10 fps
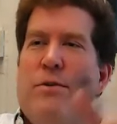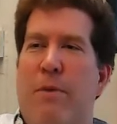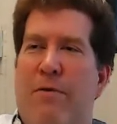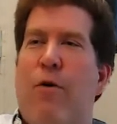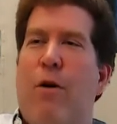
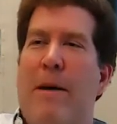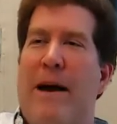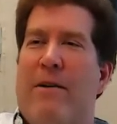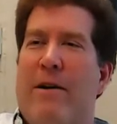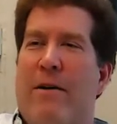before
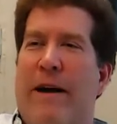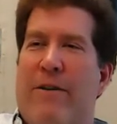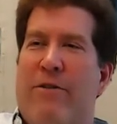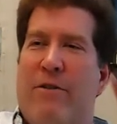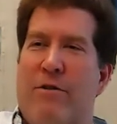Matter and
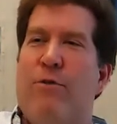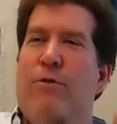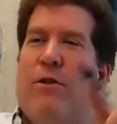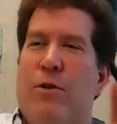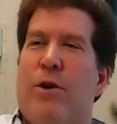Interactions
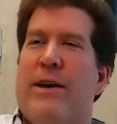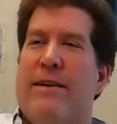used to look